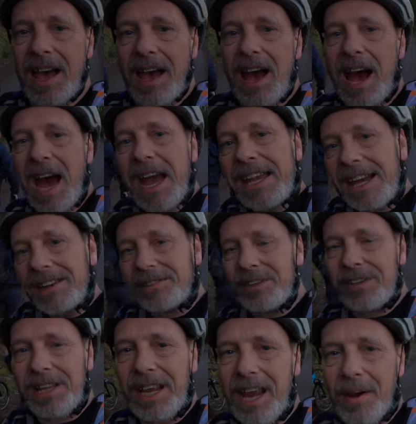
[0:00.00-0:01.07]
I actually
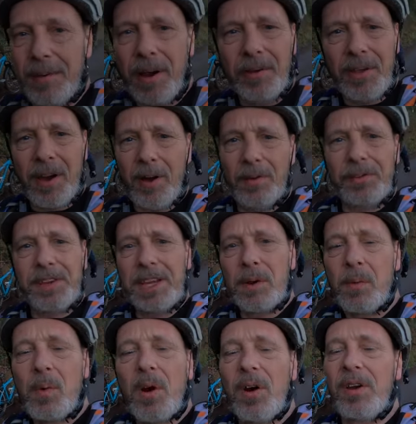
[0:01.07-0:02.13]
think I rode the whole
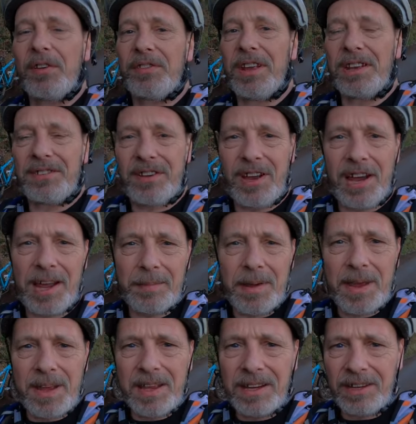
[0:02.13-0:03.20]
thing worse that time
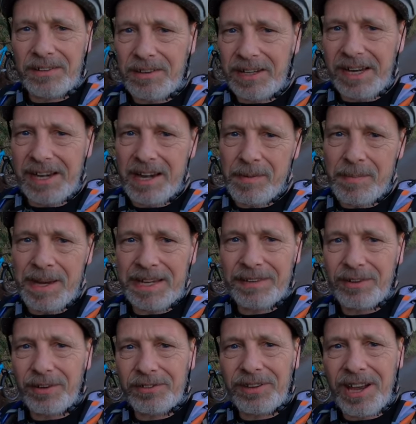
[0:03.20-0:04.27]
because I'm getting a bit
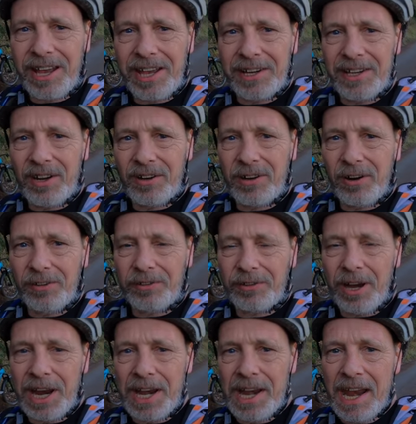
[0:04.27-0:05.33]
sort of tired, not
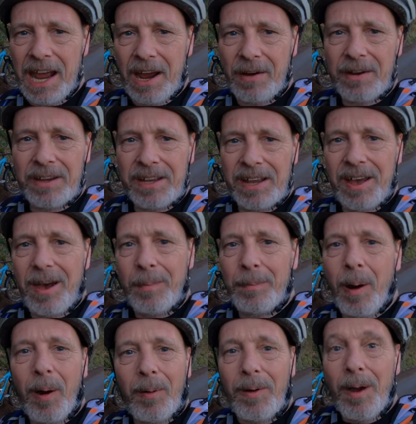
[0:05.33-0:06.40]
concentrating now.
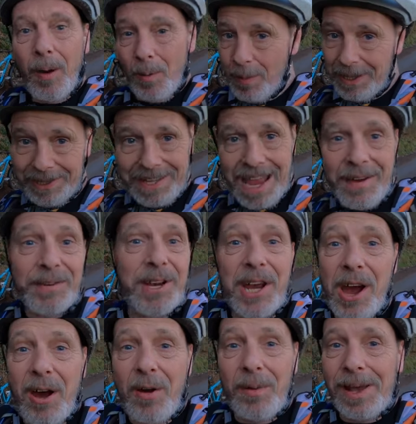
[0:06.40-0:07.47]
But we'll never
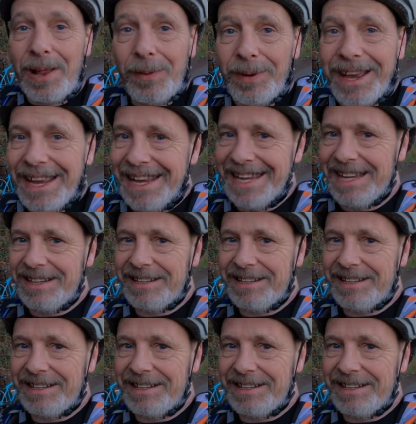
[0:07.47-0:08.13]
know, will we?